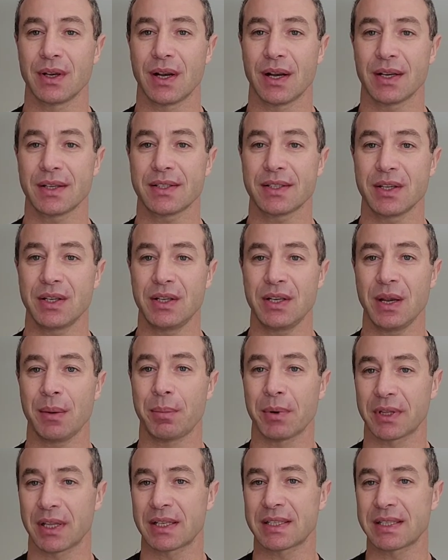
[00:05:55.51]
I say, yeah,
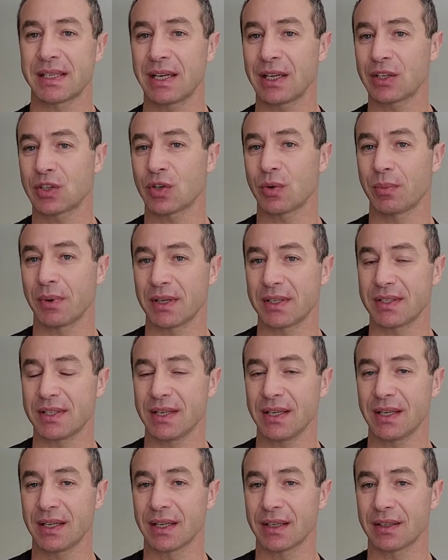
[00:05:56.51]
but it's linked to my
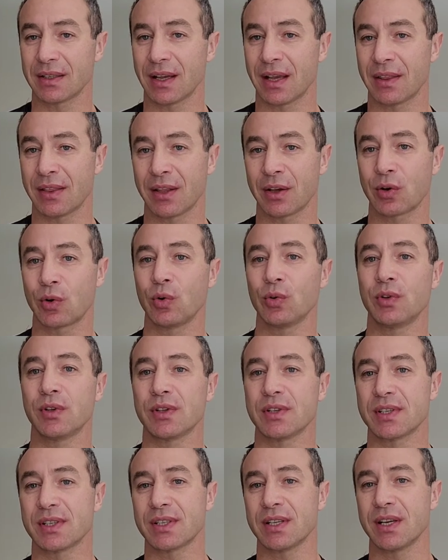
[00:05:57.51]
ticket, and they
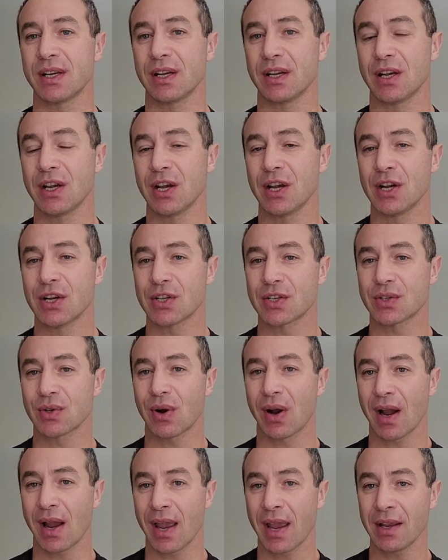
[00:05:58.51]
couldn't see.
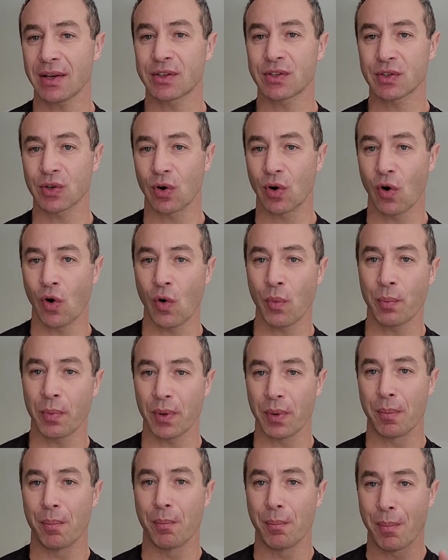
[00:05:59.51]
So I had to
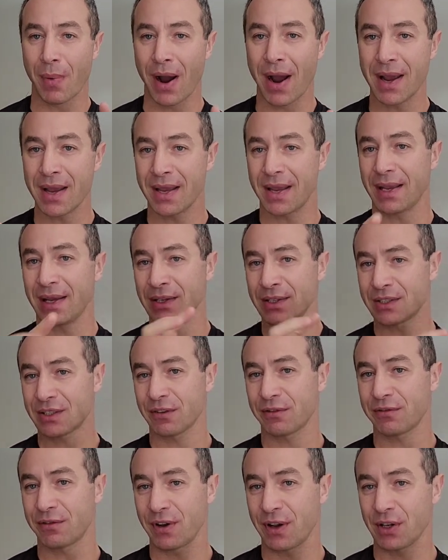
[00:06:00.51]
open my
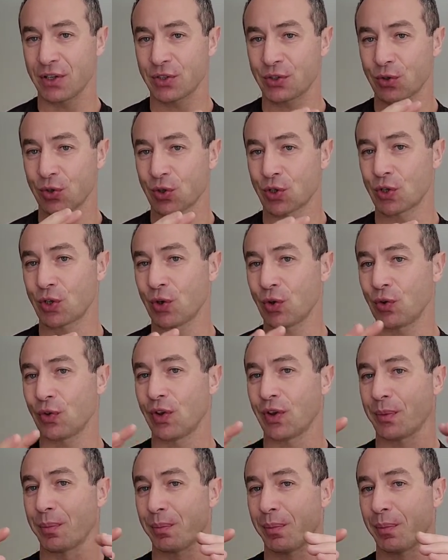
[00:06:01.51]
interface to show that